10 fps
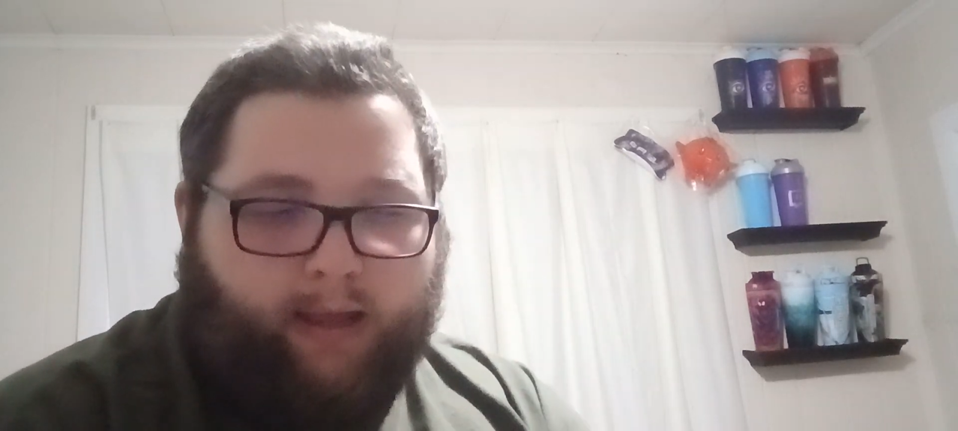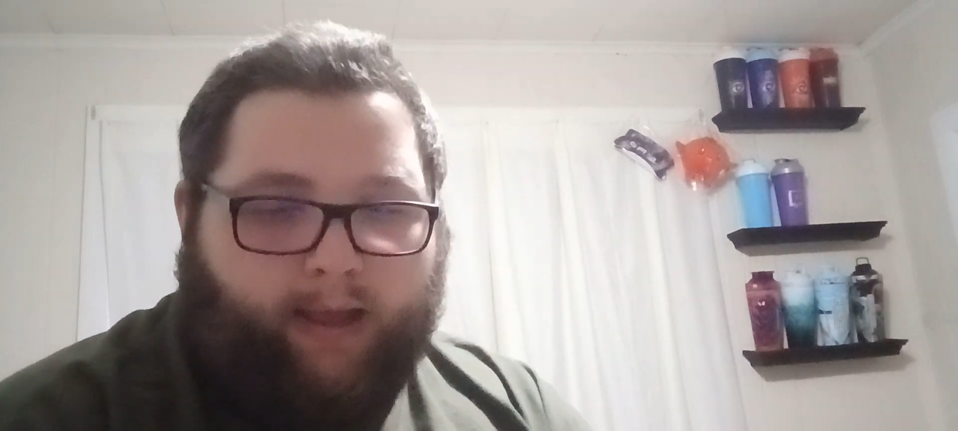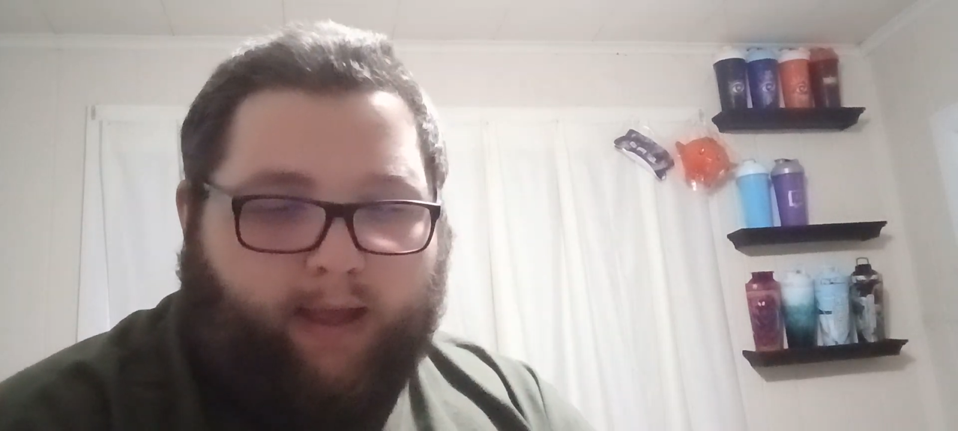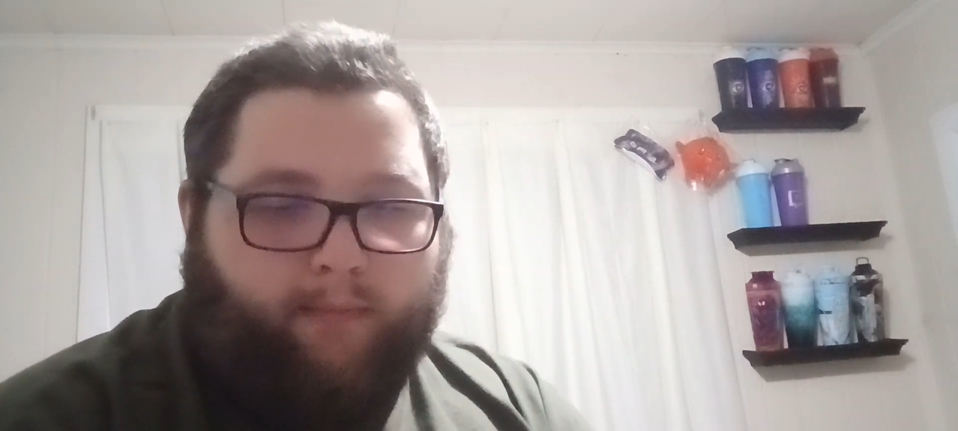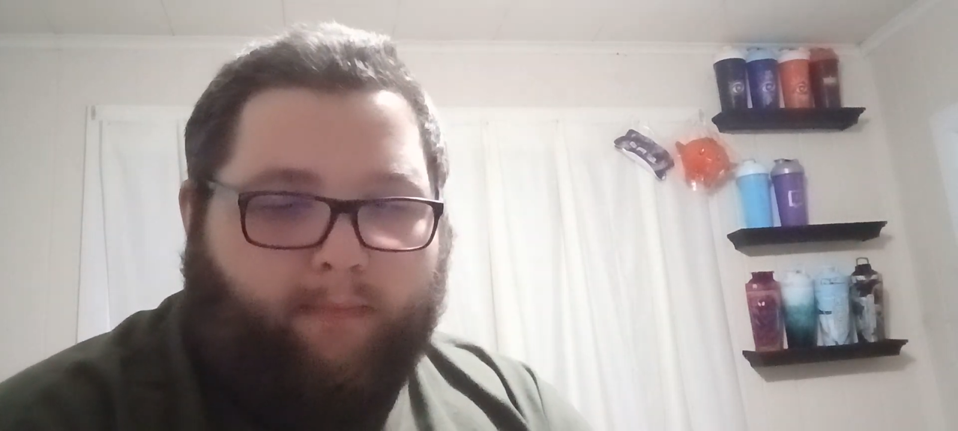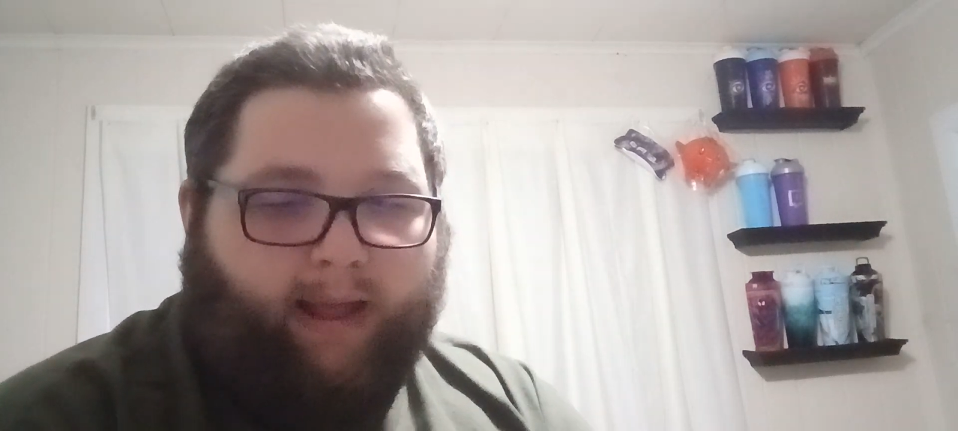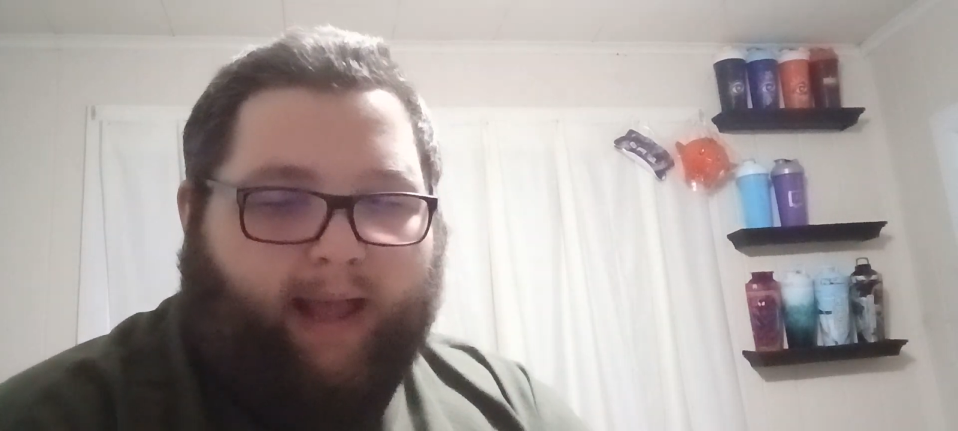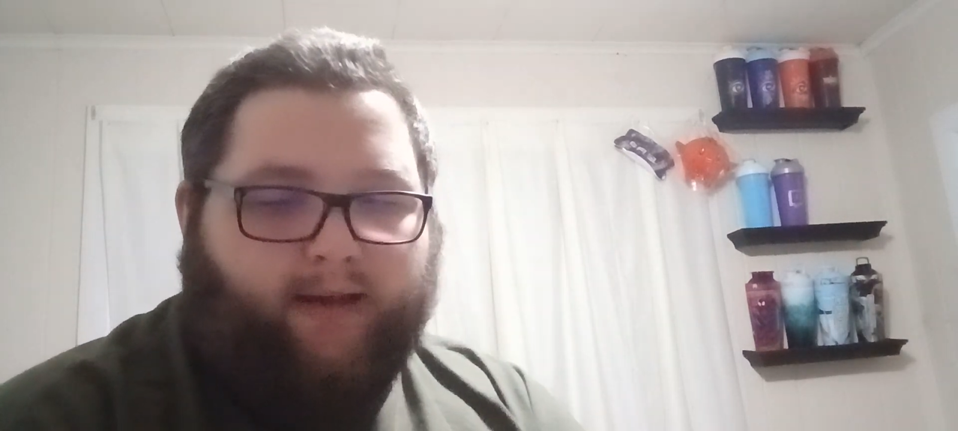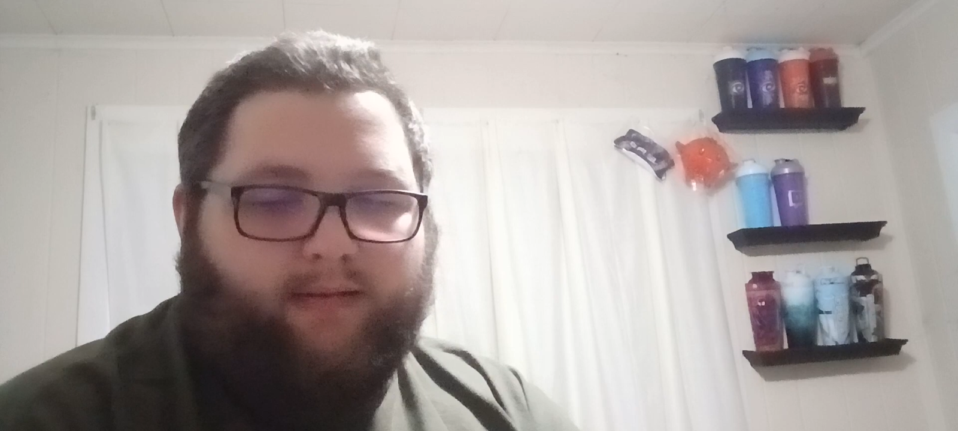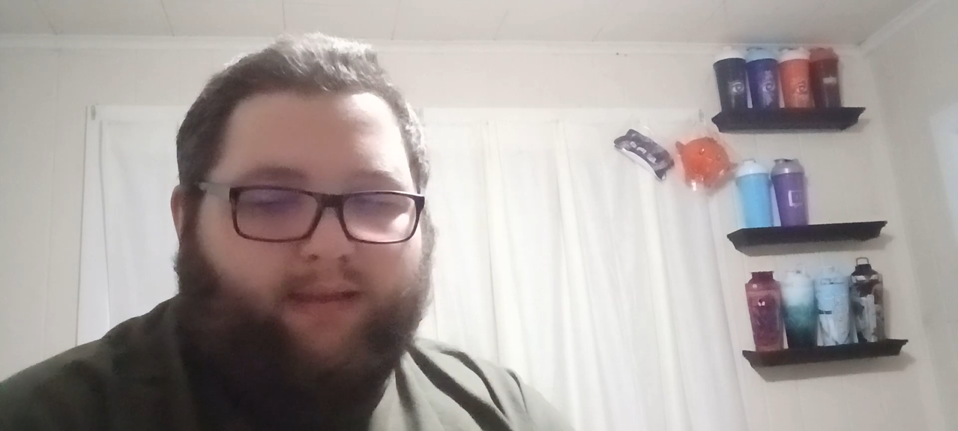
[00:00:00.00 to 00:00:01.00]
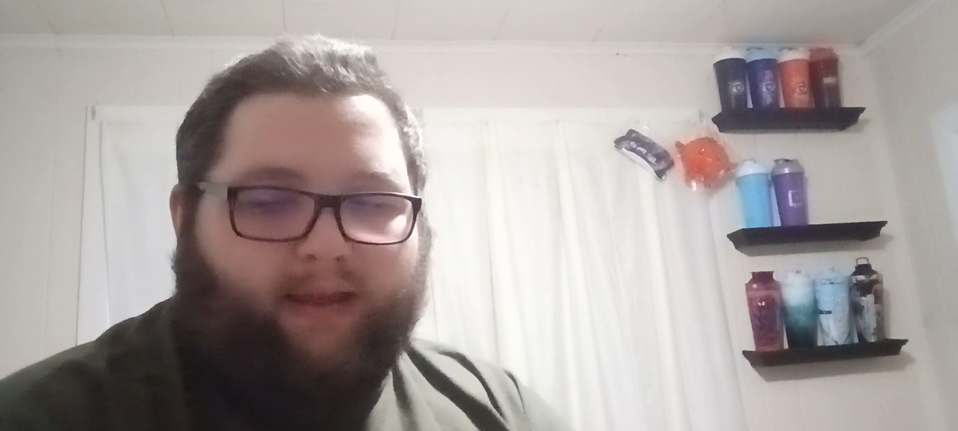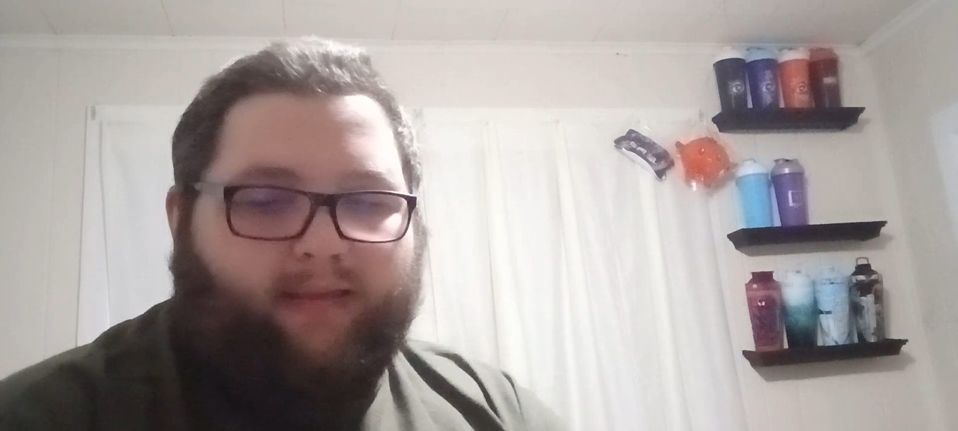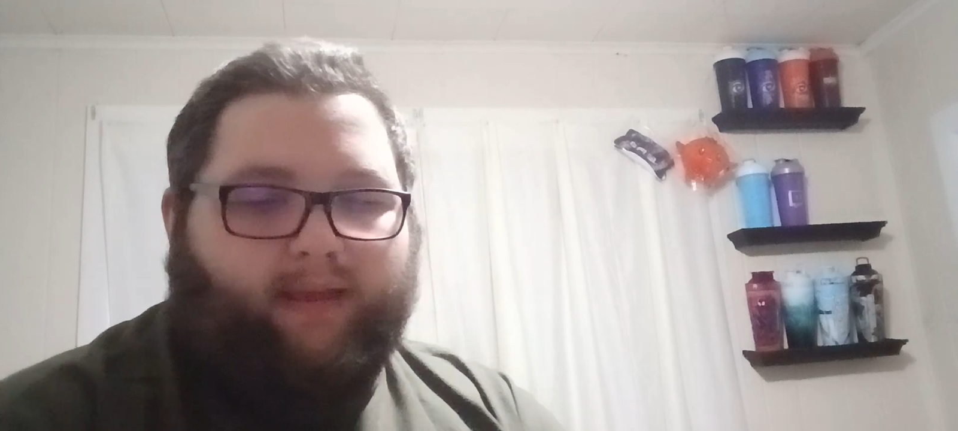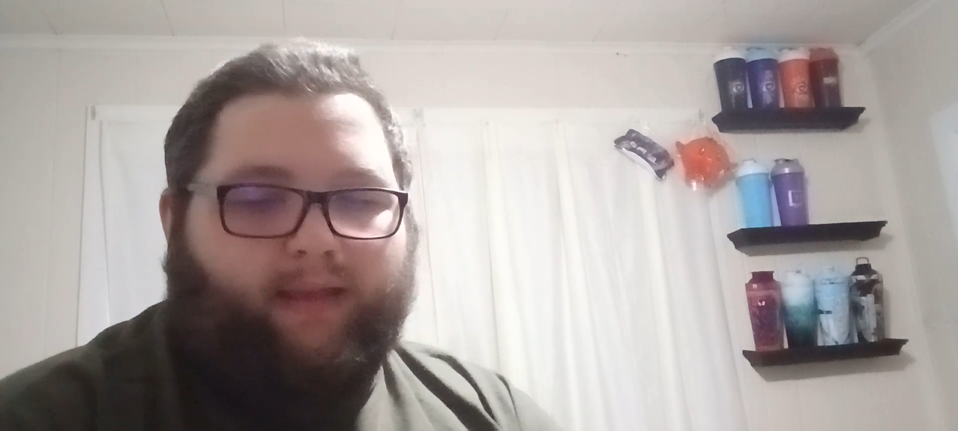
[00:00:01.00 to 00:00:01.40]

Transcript: I just think